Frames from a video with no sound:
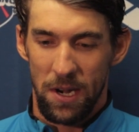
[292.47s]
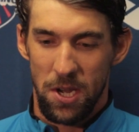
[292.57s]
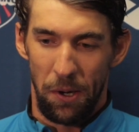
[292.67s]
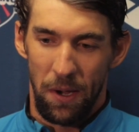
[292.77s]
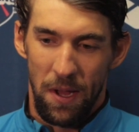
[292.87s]

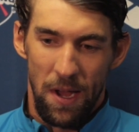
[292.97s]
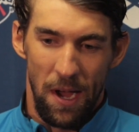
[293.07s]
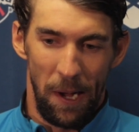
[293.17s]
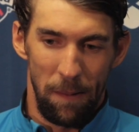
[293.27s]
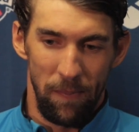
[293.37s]
So
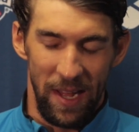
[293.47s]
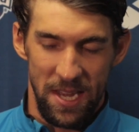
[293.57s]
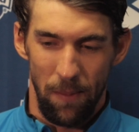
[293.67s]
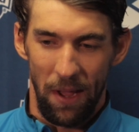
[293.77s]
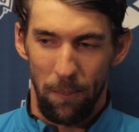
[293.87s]
um, that's
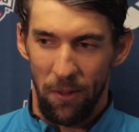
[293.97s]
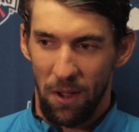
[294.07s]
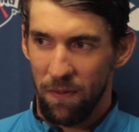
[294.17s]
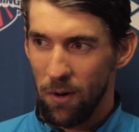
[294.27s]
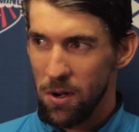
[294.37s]
something I'm
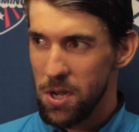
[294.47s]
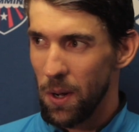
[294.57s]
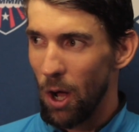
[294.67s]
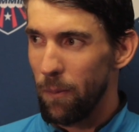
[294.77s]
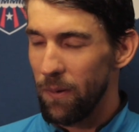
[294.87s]
looking forward to,
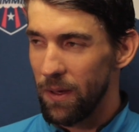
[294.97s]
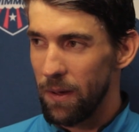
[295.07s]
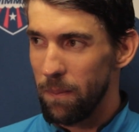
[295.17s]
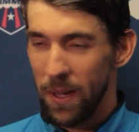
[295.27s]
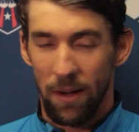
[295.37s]
and
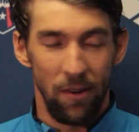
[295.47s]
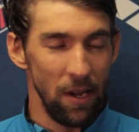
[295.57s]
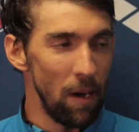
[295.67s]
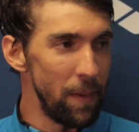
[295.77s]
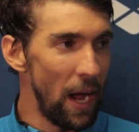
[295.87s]
hopefully be able to
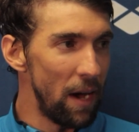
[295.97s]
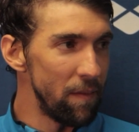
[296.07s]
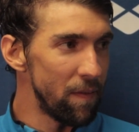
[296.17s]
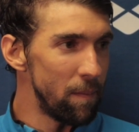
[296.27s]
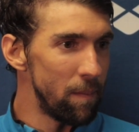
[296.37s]
come down
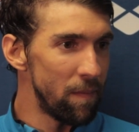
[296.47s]
from,